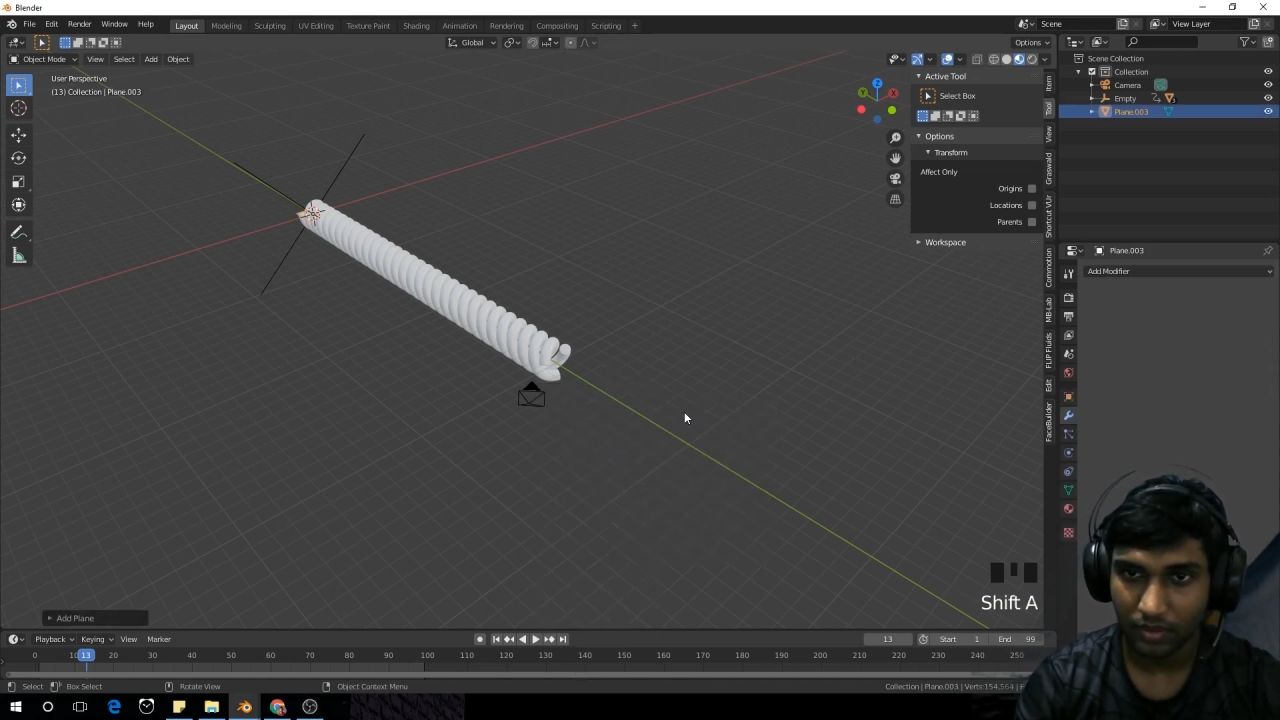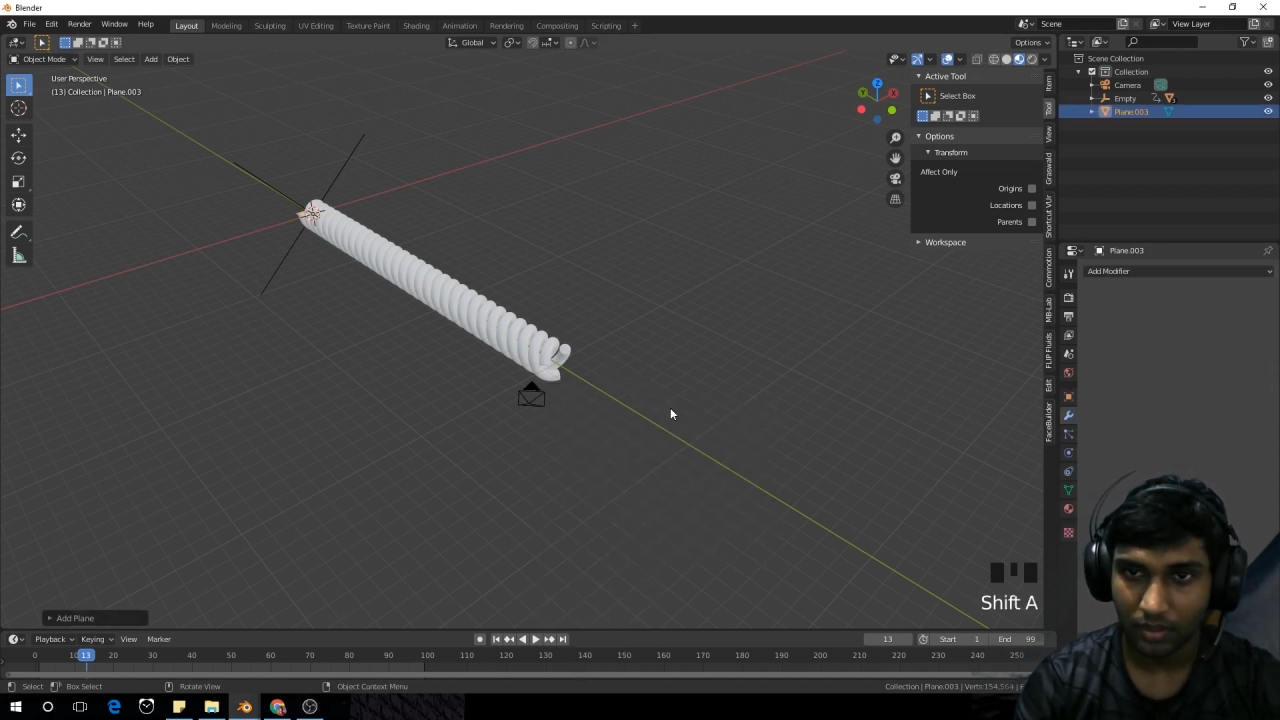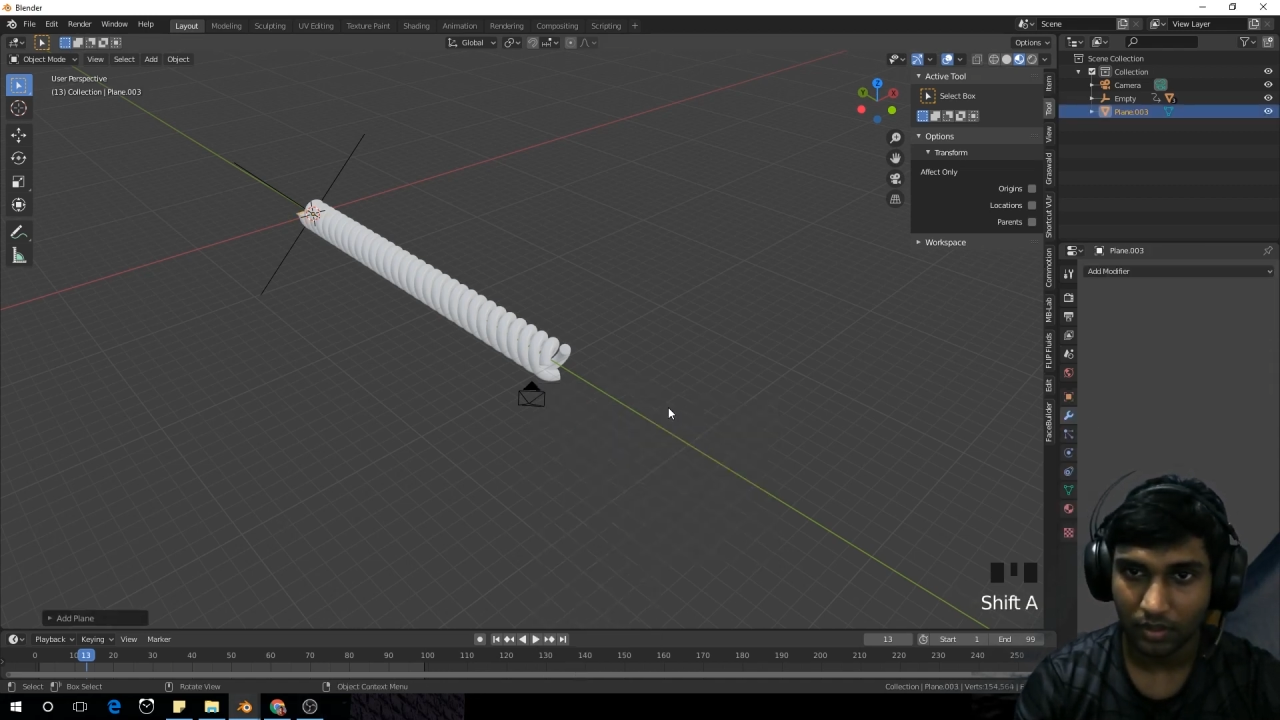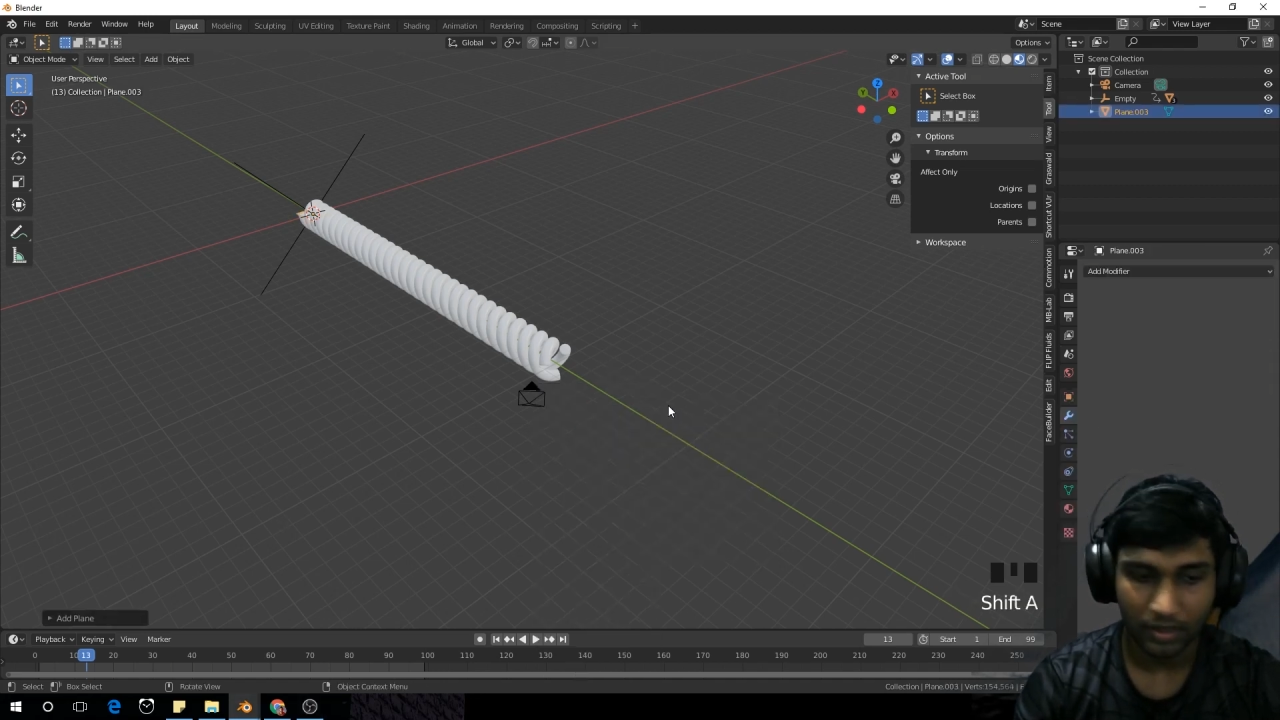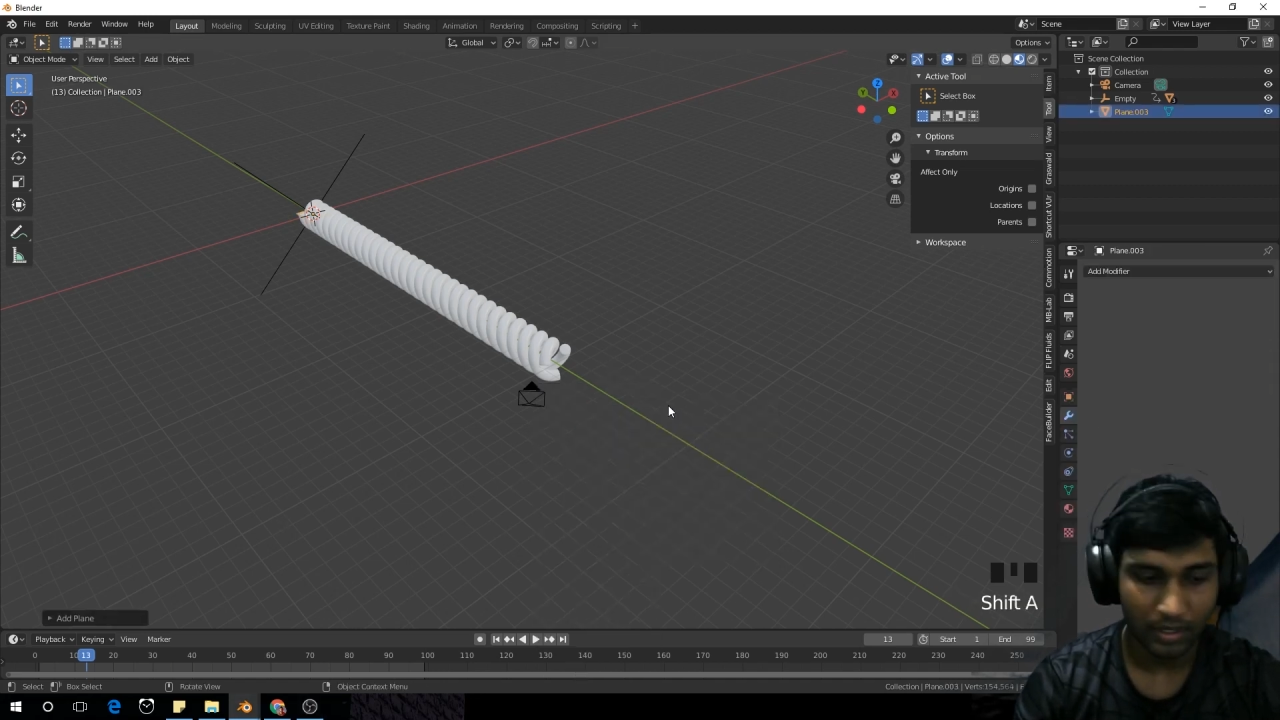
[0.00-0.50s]

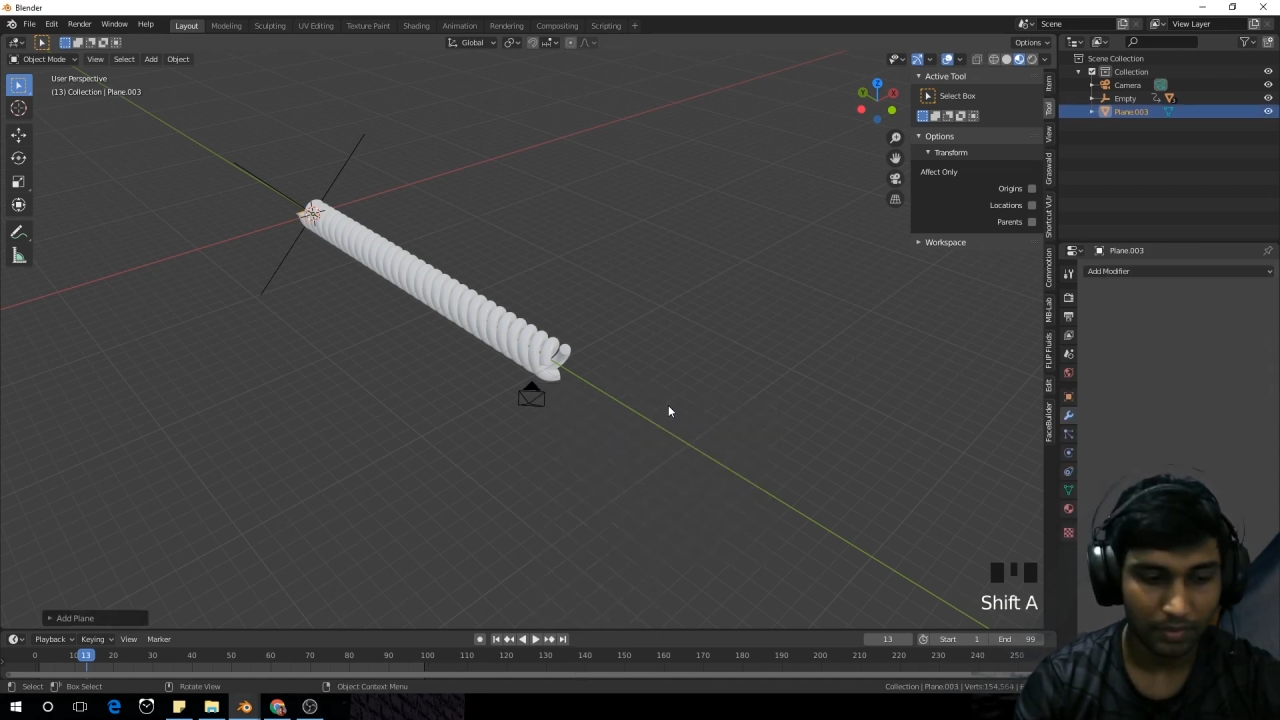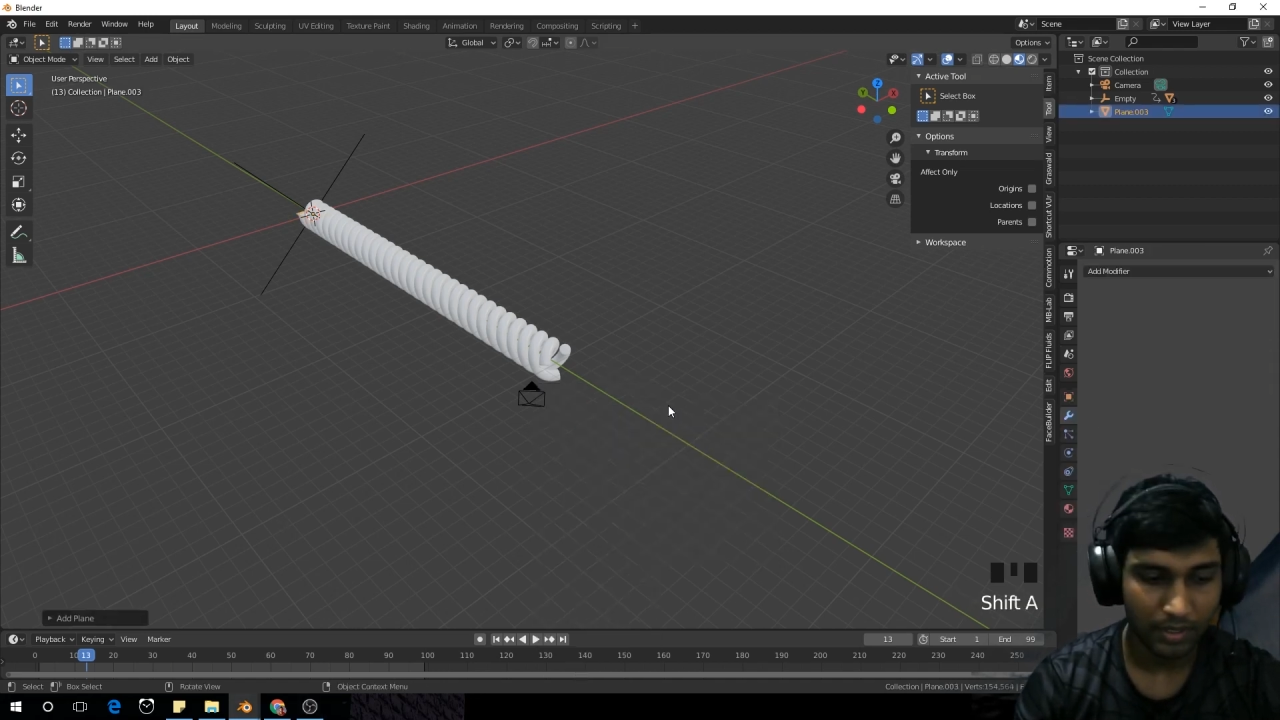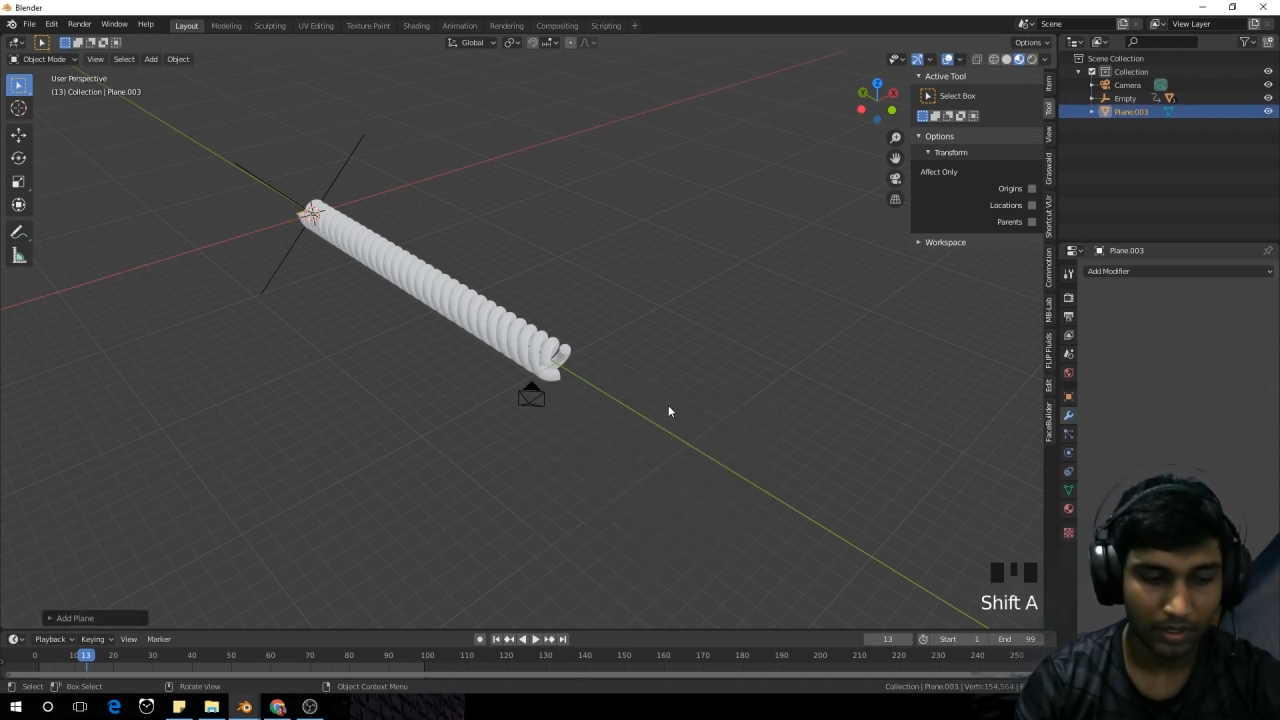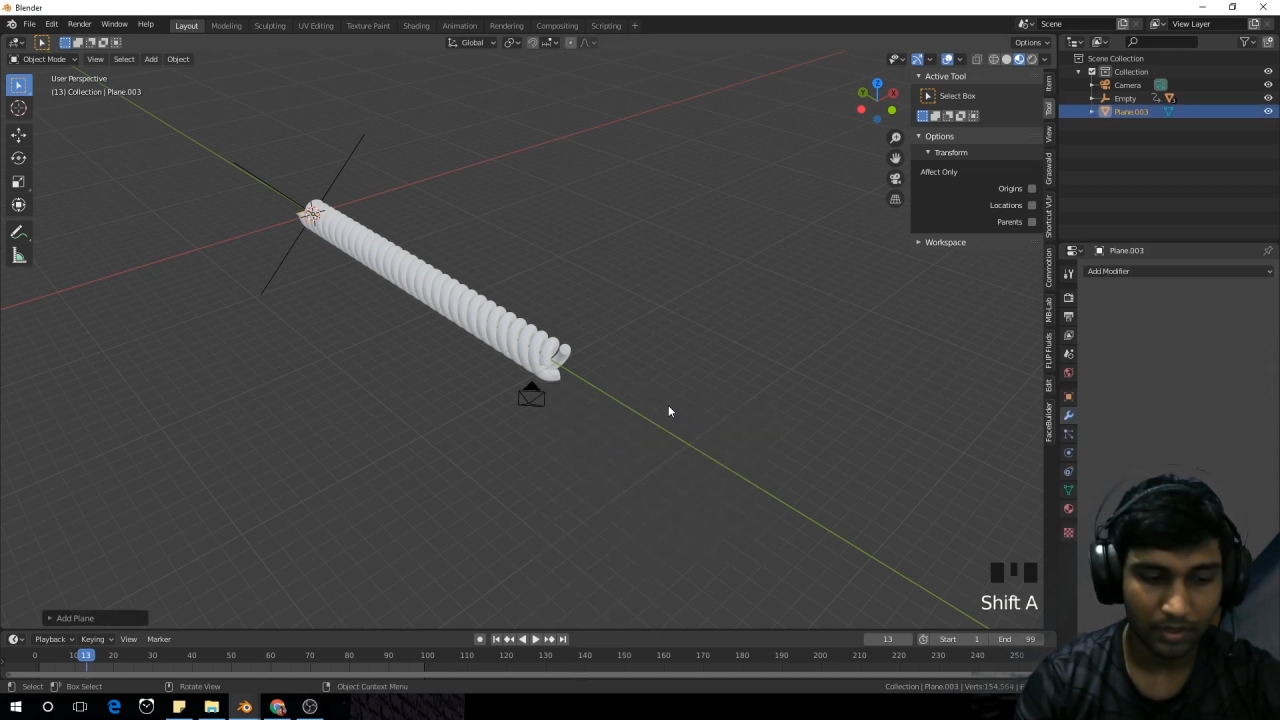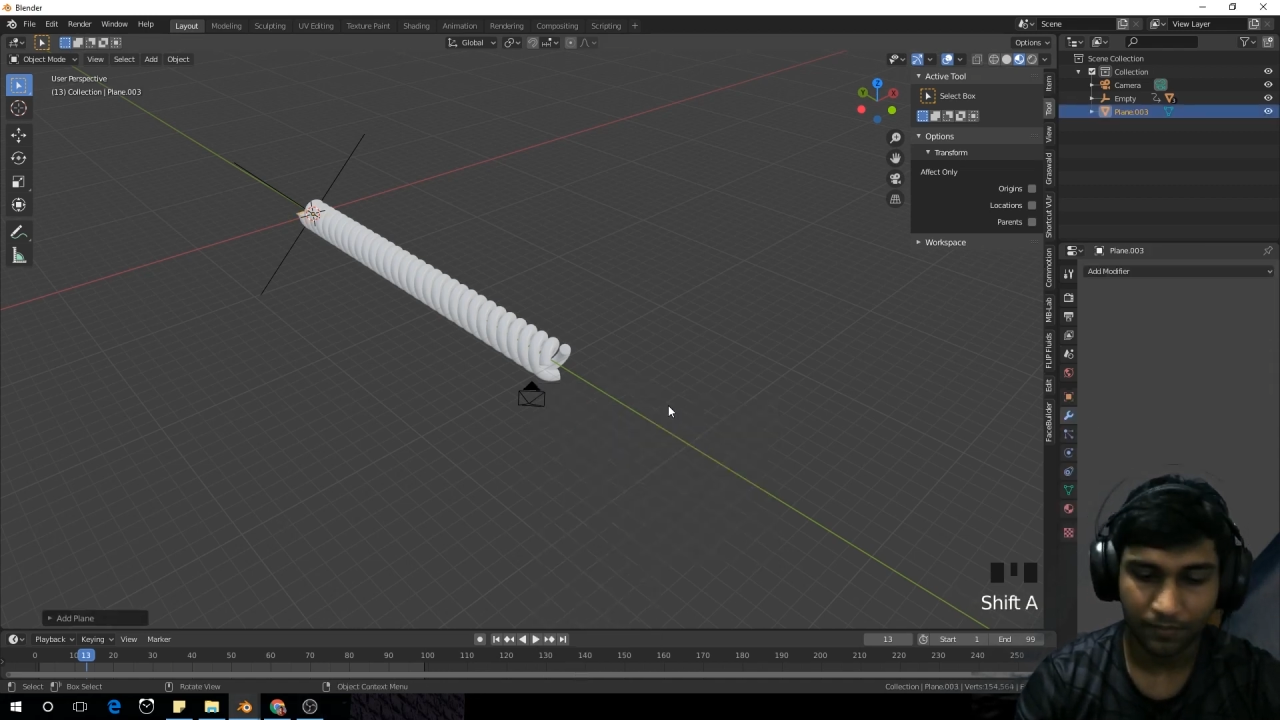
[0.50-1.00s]
create a
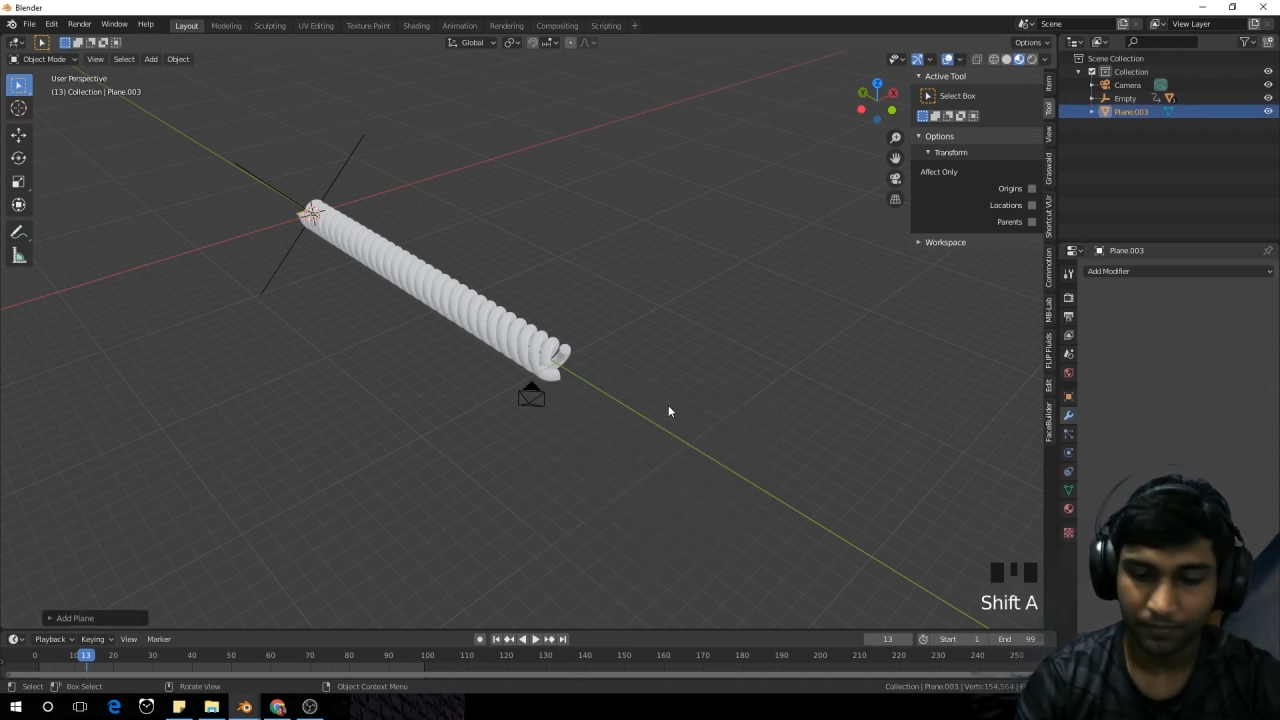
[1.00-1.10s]
plane,